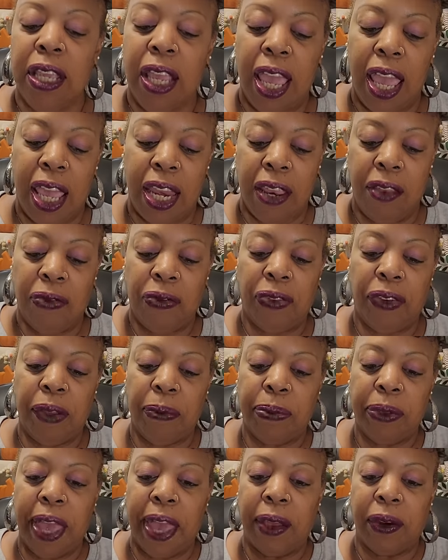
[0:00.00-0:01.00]
And it
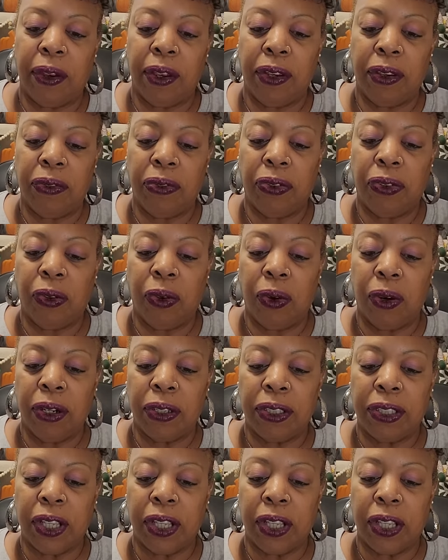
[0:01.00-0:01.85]
flipped out on the floor.